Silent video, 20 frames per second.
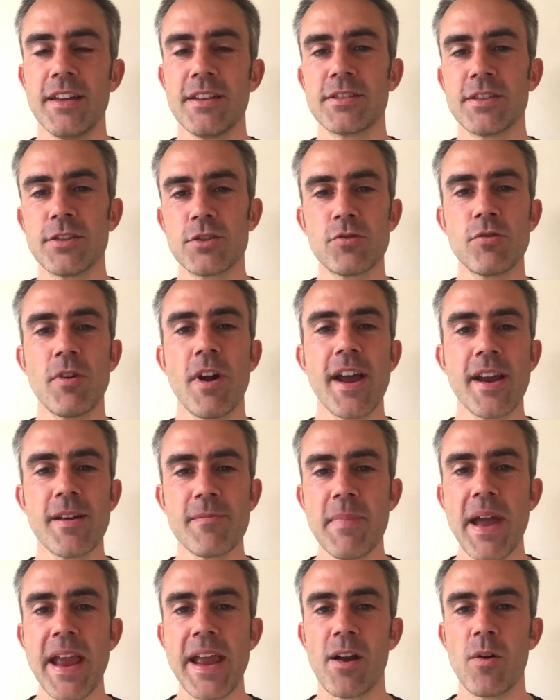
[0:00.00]
to try and
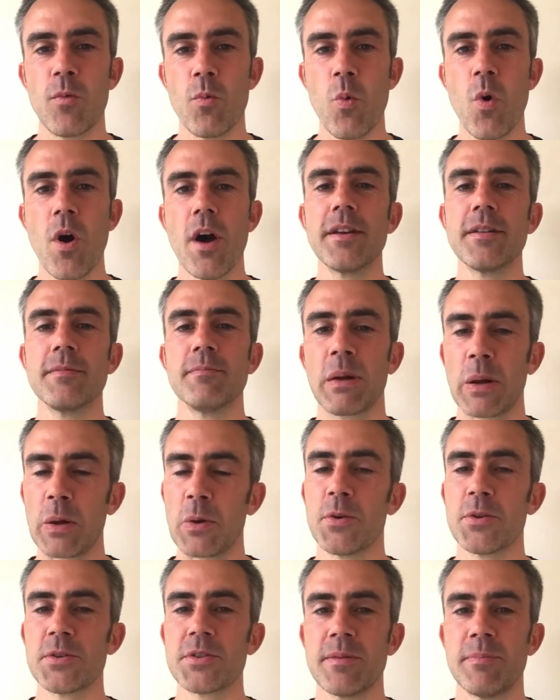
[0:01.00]
make one
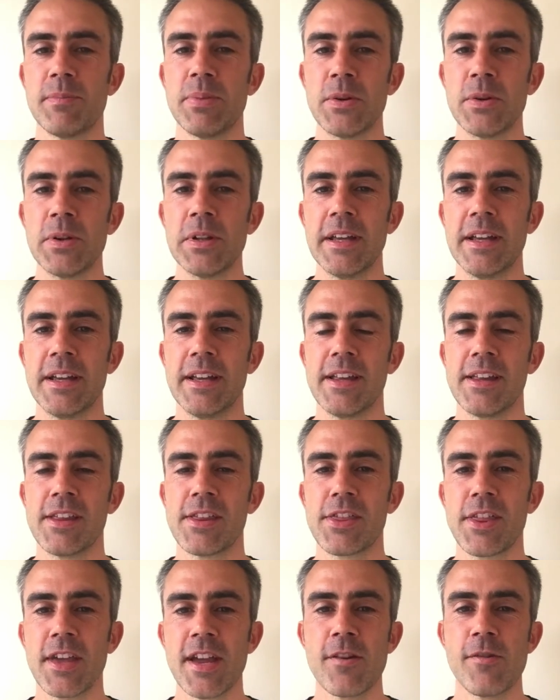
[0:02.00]
plausible
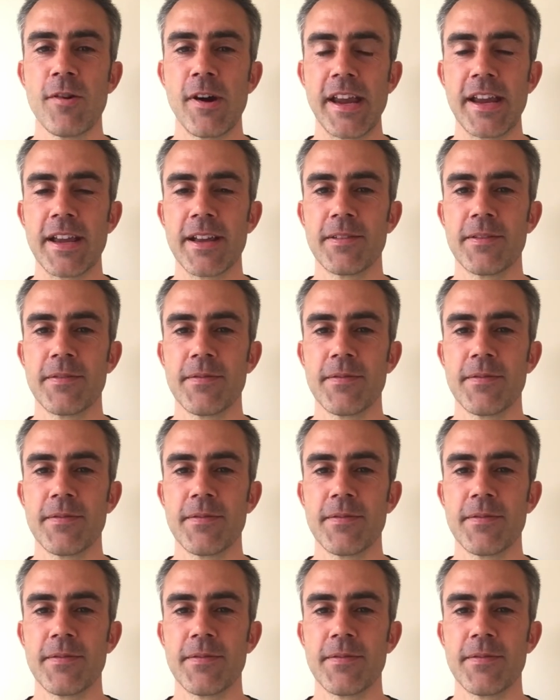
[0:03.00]
theory?